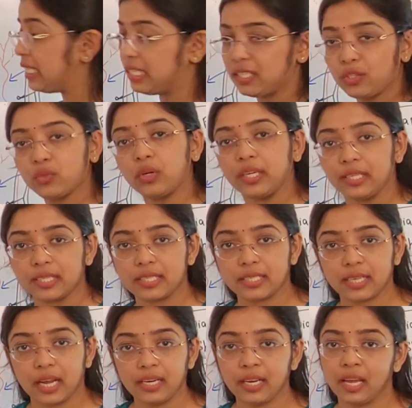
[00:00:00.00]
easy to
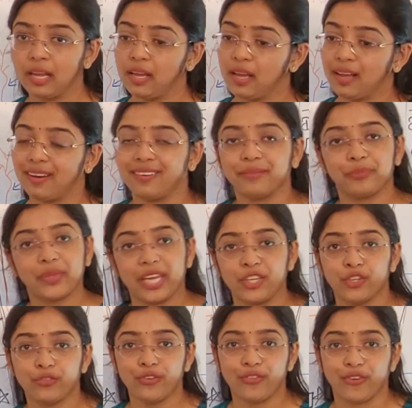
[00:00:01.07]
understand.
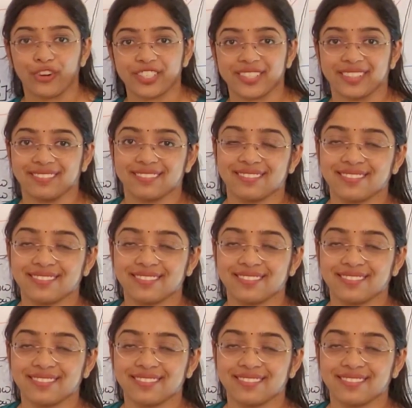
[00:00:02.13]
Thank you for watching.